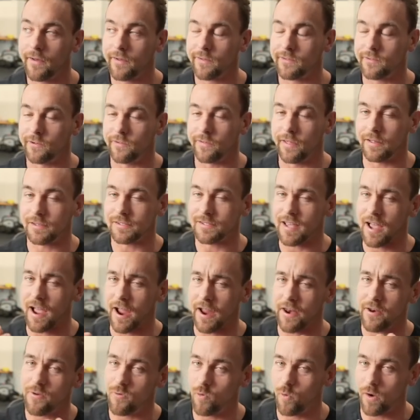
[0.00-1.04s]
So that's
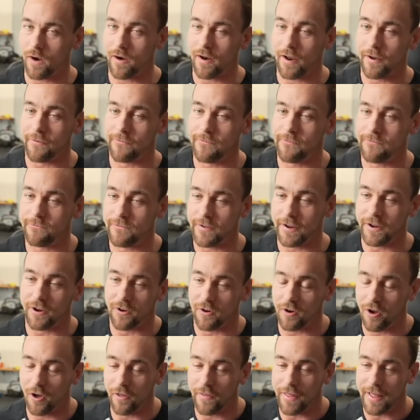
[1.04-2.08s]
kind of where I
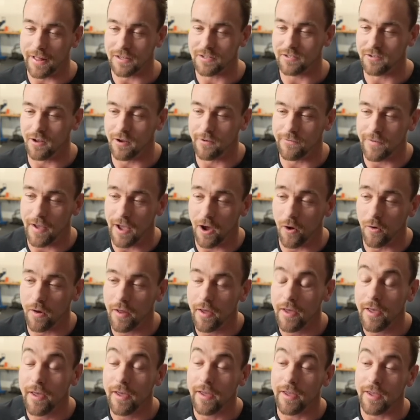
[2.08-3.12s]
figured all that stuff out.
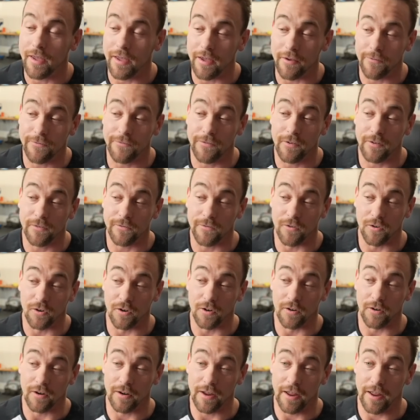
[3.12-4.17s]
If,
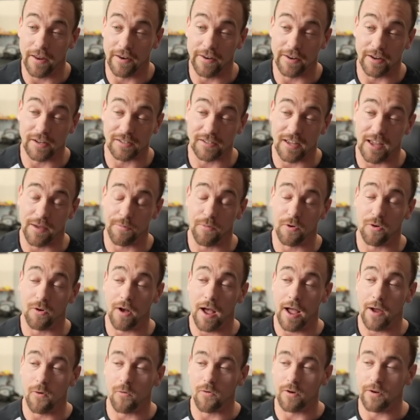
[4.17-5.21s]
for any example,
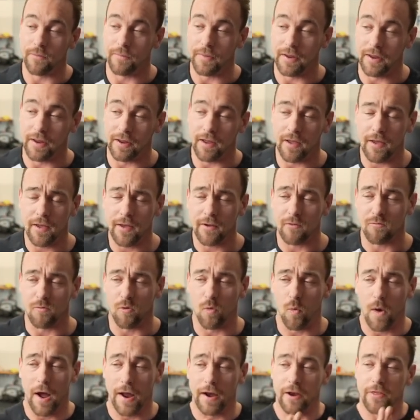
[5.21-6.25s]
I were to be
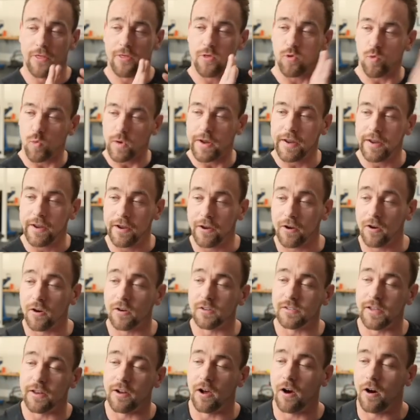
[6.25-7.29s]
rewind 3
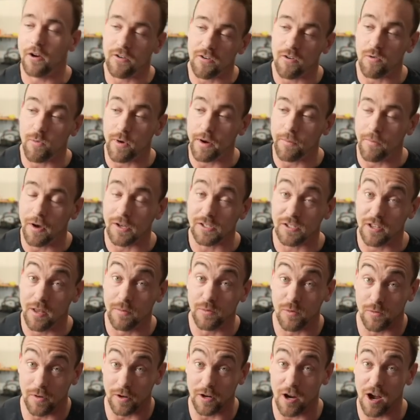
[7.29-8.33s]
years and 100 ring
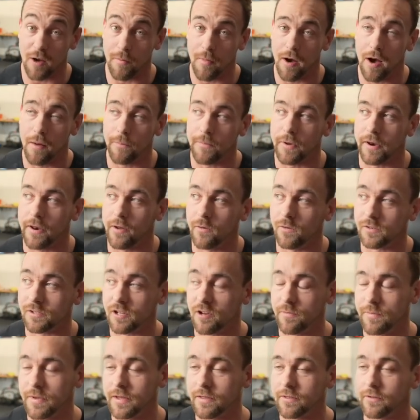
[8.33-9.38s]
muscle-ups were to come up and it was
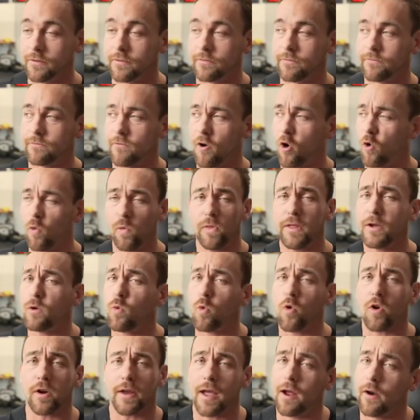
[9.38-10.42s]
gonna be the only
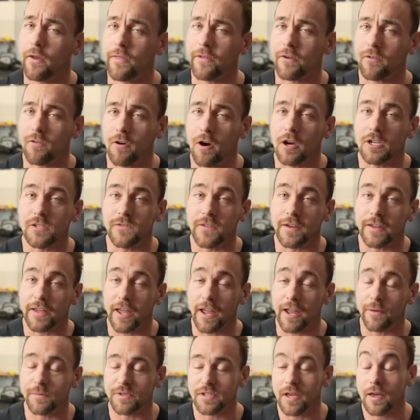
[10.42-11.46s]
workout at the CrossFit
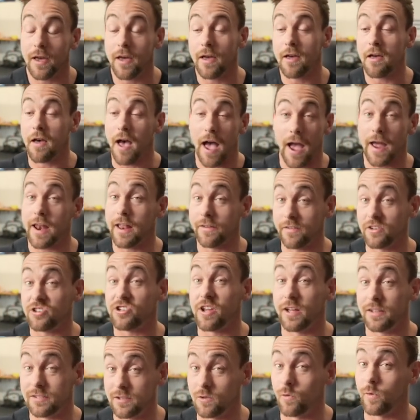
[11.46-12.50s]
Games, I'd have a
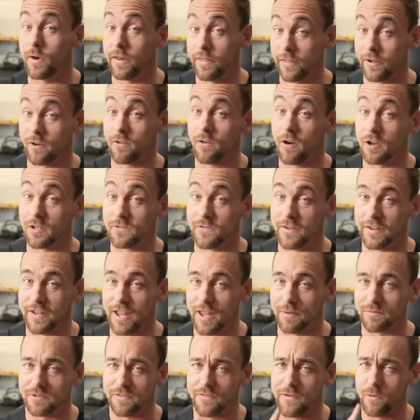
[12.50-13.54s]
chance at winning the CrossFit
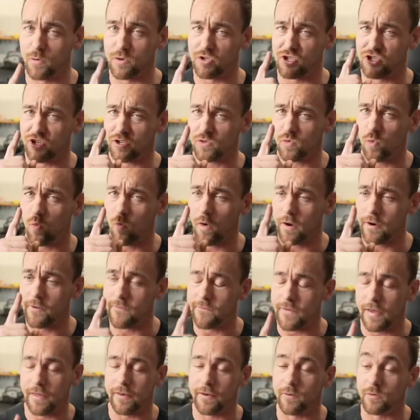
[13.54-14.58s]
Games. If it was just one
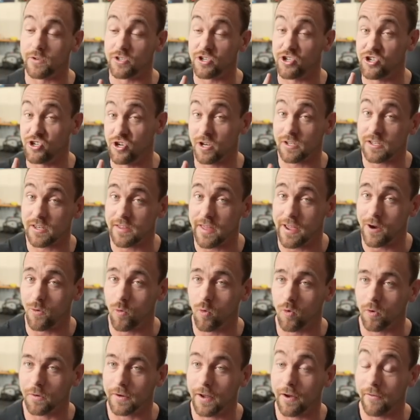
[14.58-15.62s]
event and it was just that
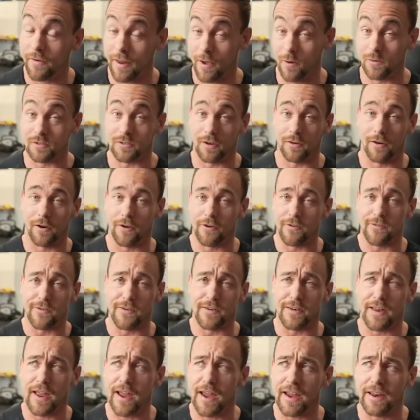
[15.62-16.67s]
workout and I was
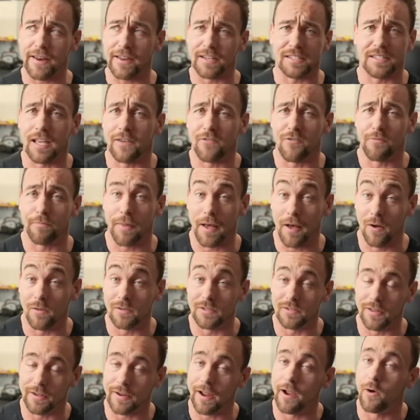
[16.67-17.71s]
187
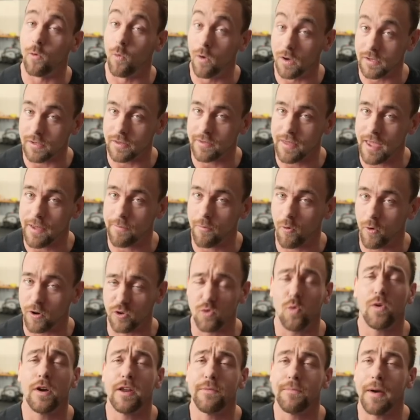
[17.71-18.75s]
pounds like I was at that point,
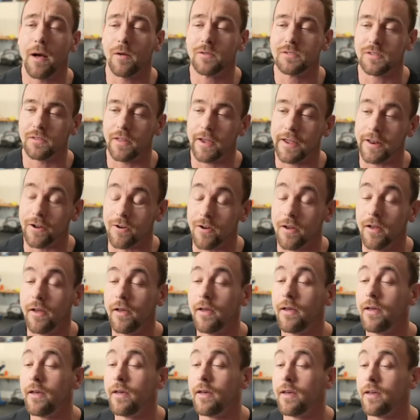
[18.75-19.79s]
20 pounds lighter,
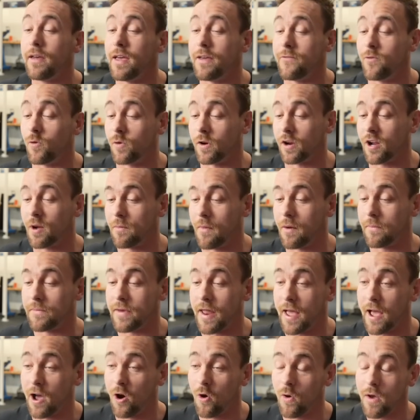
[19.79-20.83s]
if it were to come up
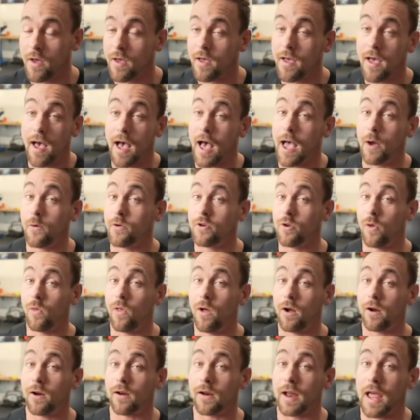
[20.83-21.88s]
now, I would no
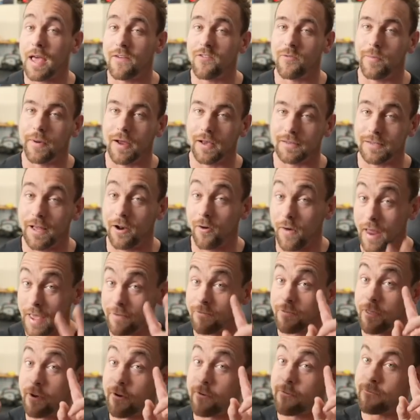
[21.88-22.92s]
longer have it because I don't
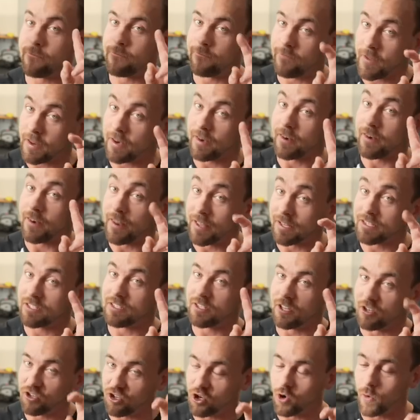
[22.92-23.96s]
have the fitness
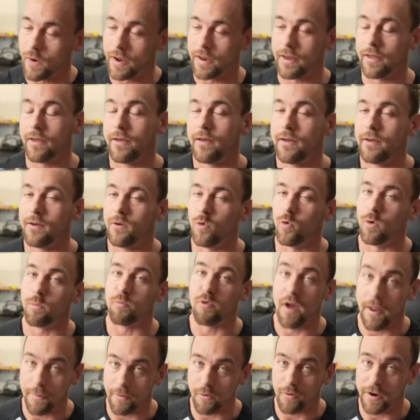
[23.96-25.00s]
to do it, where
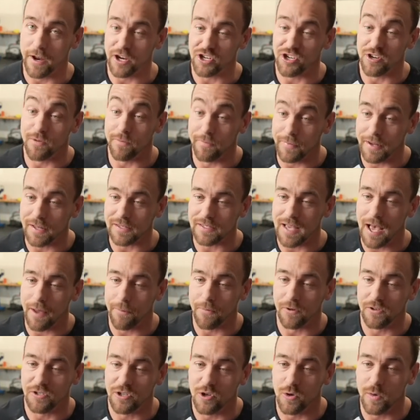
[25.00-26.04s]
preparation meets
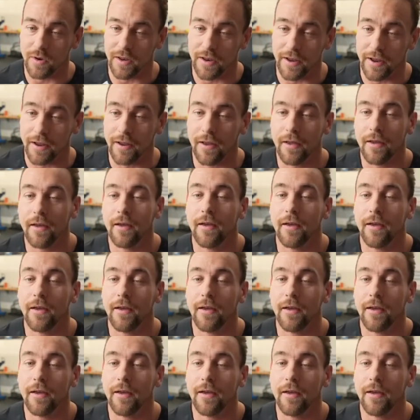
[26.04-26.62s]
opportunity.